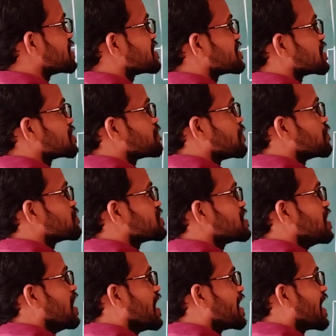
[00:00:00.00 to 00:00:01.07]
place in the sperm
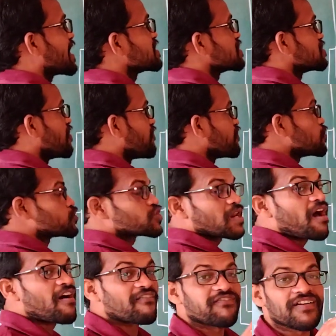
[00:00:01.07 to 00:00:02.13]
cell and egg cell. The fusion
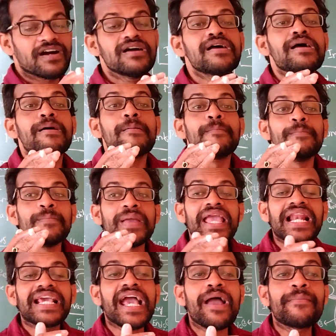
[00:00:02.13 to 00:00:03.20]
of
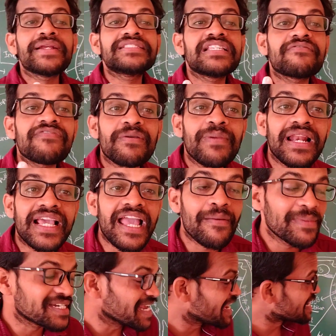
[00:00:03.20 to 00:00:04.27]
male gametes and female
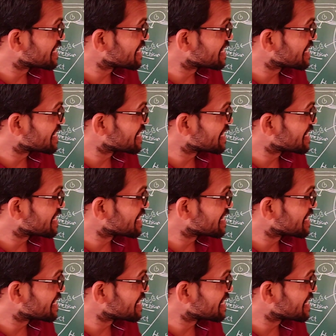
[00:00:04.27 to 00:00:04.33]
gametes